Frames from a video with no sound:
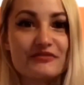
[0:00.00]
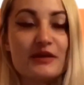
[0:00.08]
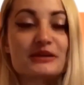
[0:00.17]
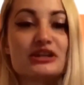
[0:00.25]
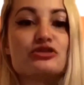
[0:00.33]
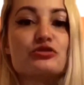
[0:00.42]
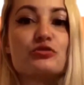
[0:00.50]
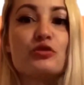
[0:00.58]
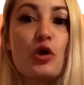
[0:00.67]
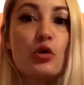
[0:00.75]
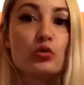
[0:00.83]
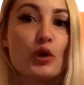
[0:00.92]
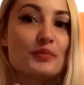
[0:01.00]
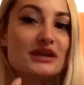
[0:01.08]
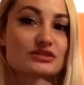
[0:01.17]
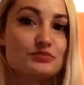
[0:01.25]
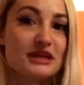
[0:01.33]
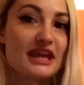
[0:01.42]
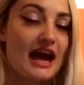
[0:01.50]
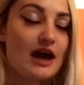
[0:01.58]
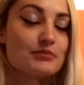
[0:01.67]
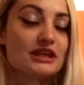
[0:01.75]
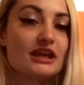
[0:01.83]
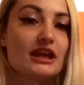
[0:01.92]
I'm going to do what makes me happy.